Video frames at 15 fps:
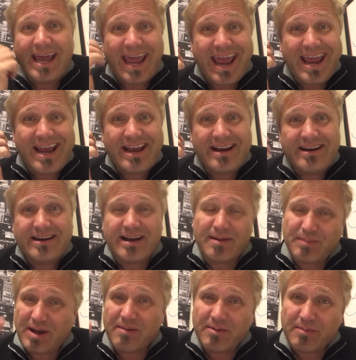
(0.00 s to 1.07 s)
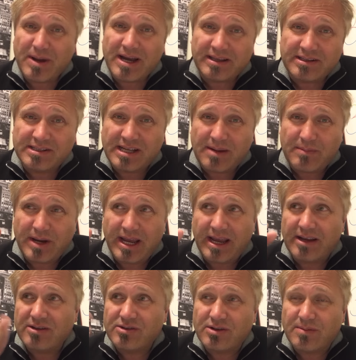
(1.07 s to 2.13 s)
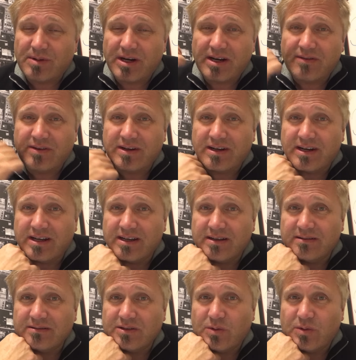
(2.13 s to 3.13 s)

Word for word: And I'm coming back the same day, so I'm not even uh,